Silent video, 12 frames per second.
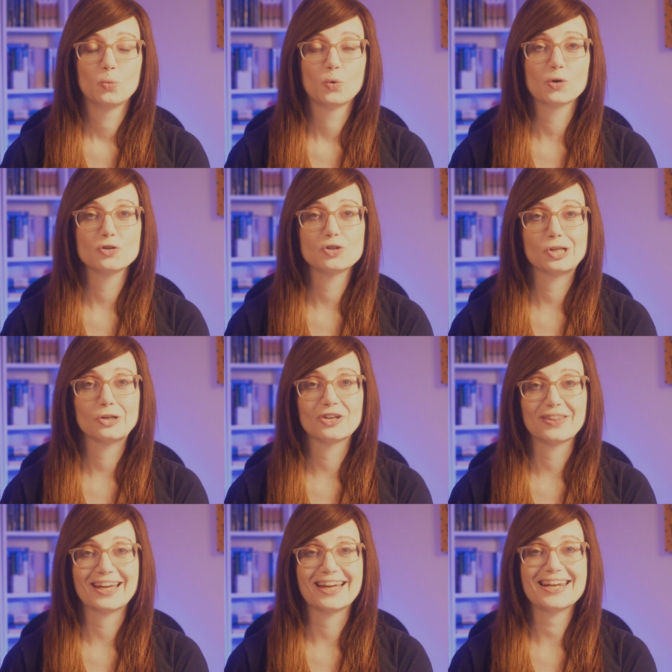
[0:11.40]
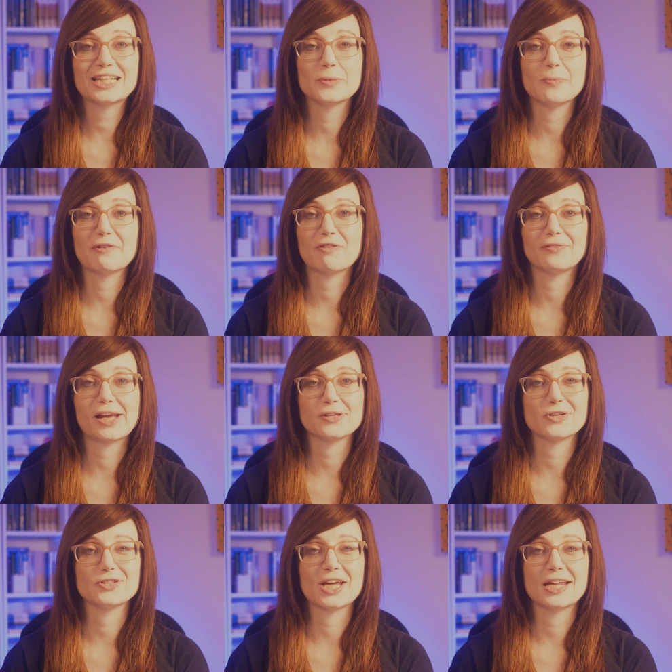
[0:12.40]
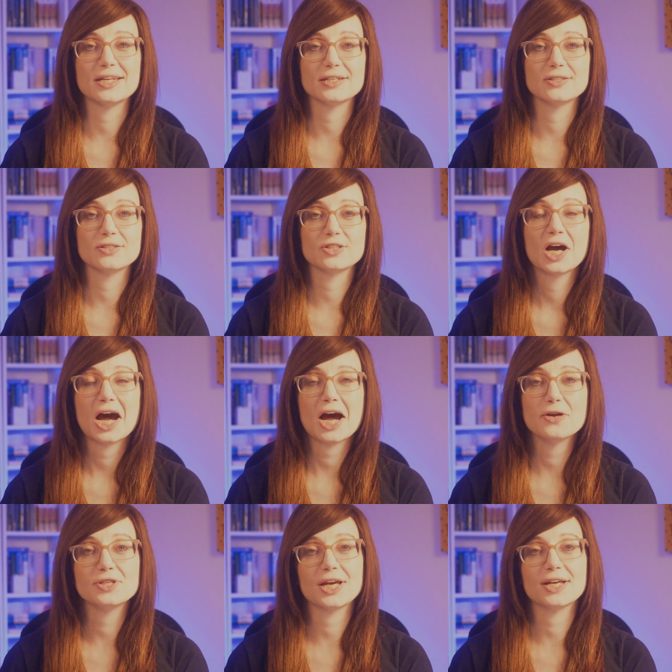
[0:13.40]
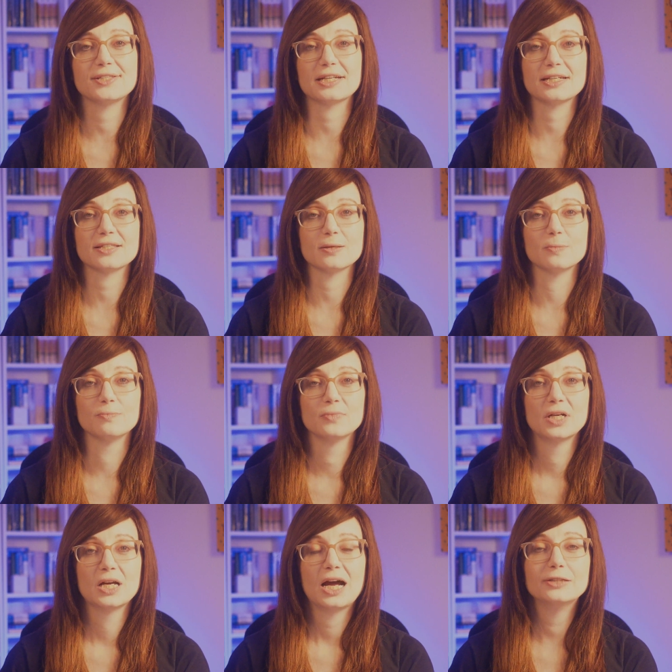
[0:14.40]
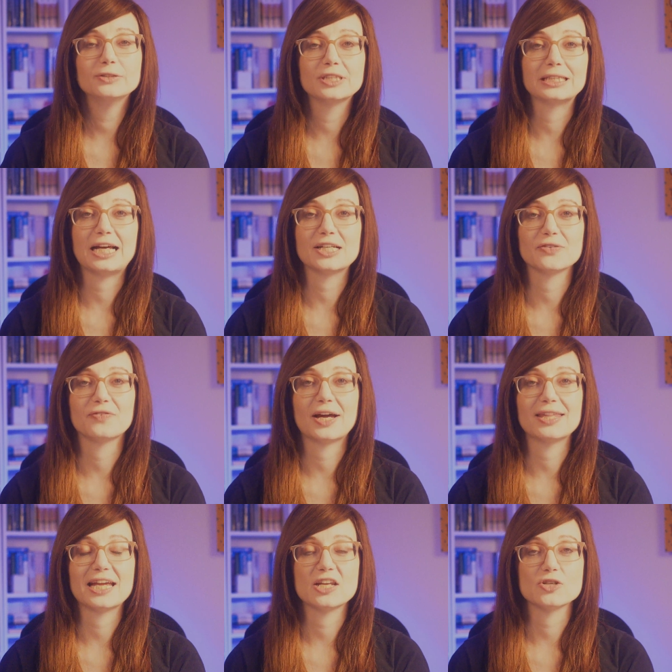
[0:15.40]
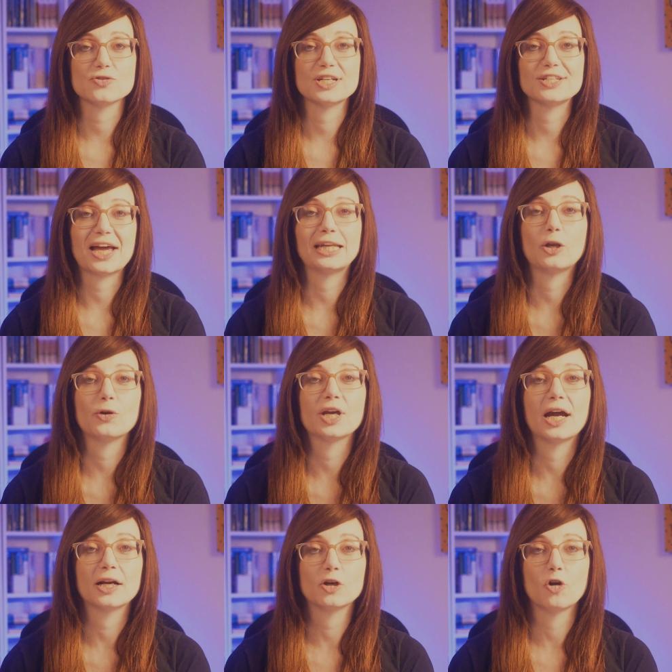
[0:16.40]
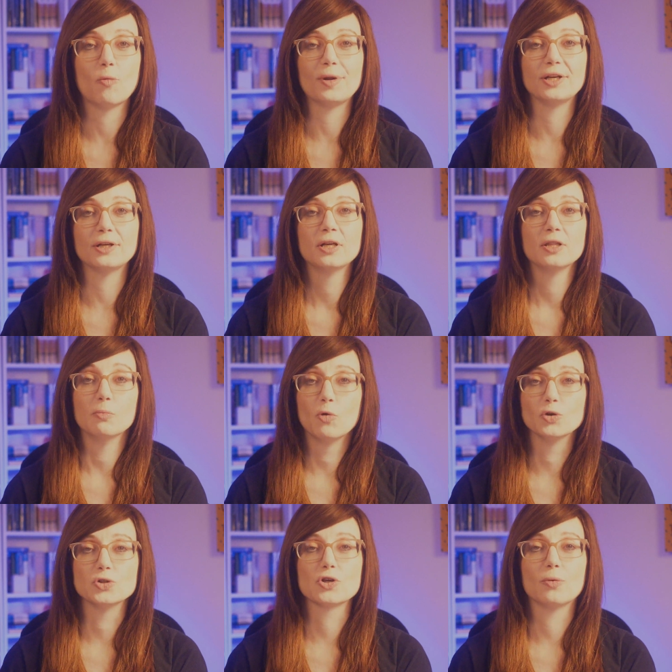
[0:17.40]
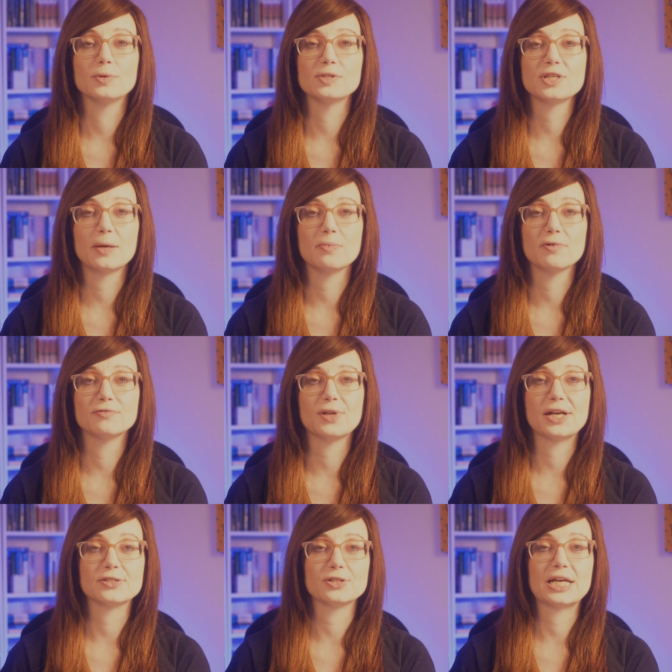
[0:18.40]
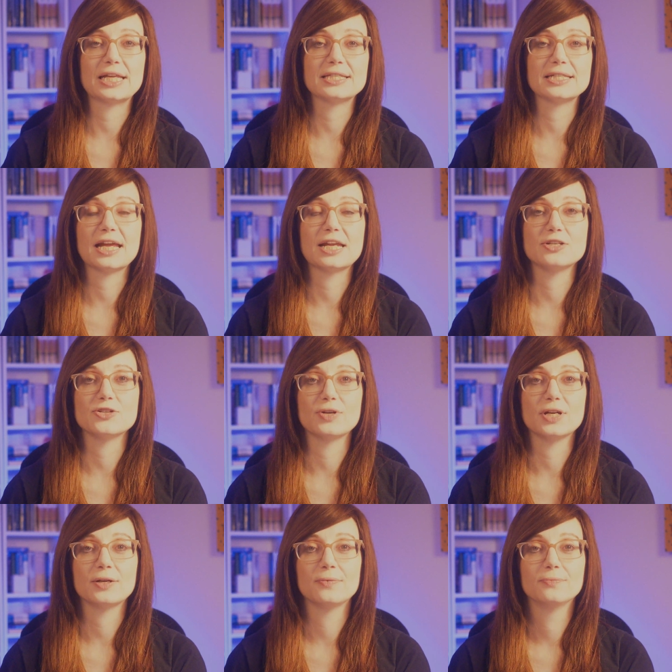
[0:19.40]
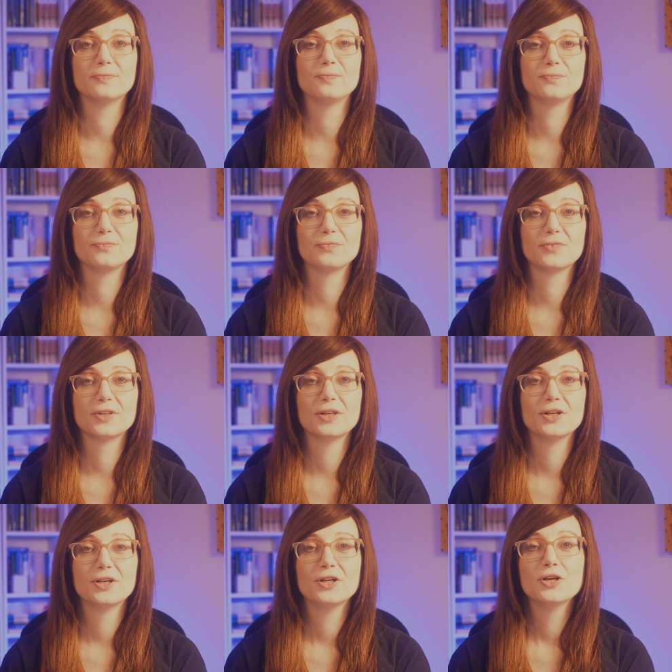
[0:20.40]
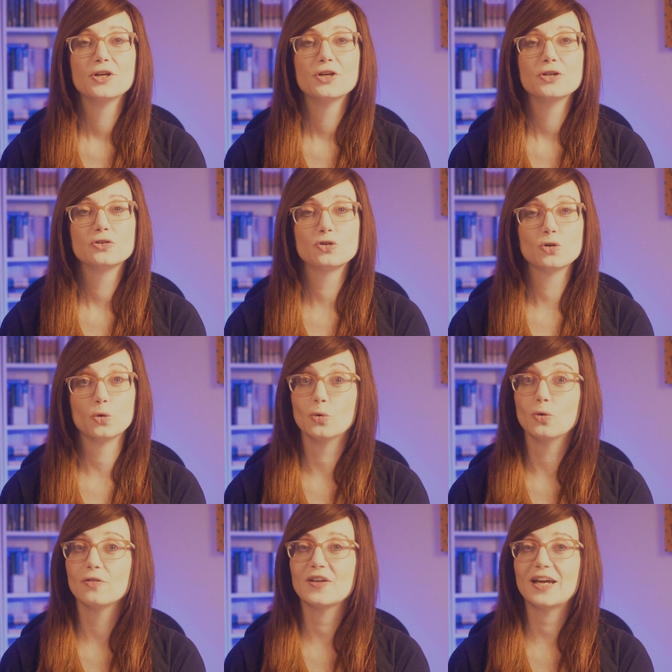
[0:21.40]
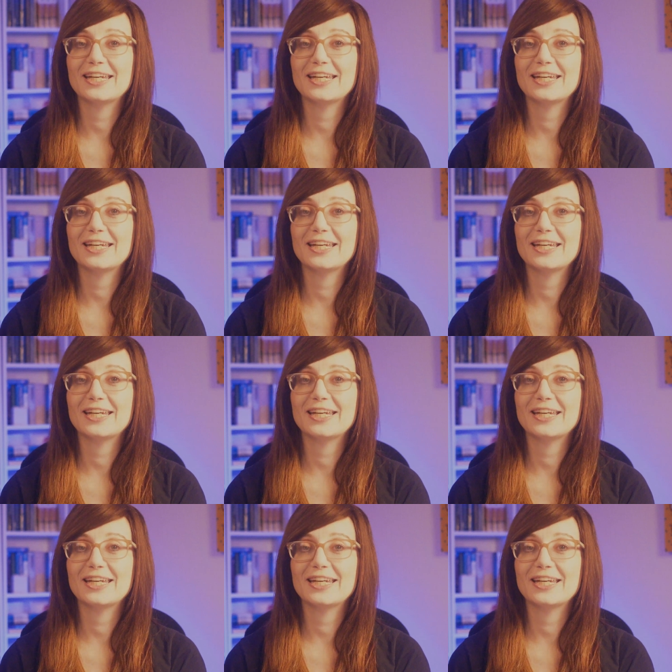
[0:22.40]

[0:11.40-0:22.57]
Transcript: We're going to look at the anatomy of the flexor tendons, how to assess them, how to classify the injuries, and look at a common, the most common type of flexor tendon injury. So, the